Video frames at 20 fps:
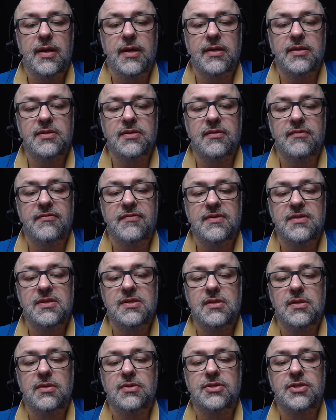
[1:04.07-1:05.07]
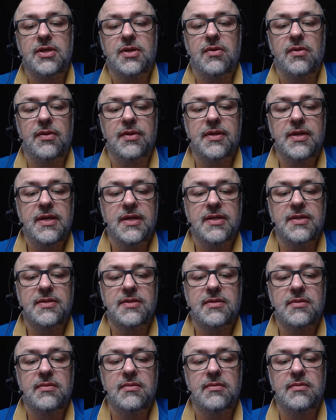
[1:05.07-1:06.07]
is a physiological
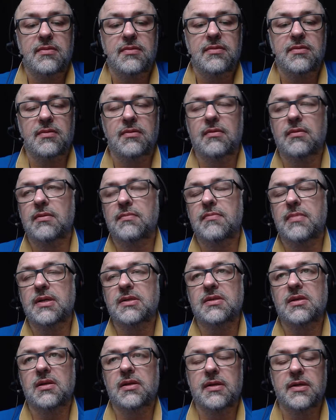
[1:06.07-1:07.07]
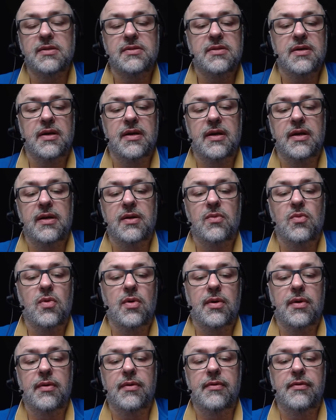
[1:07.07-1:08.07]
needs. So basically, it's air,
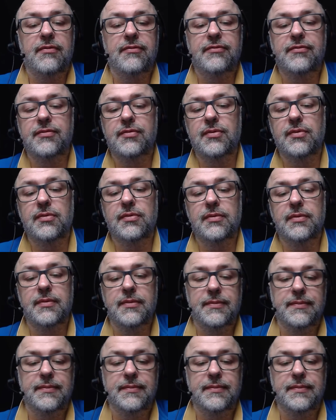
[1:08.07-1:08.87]
water, food.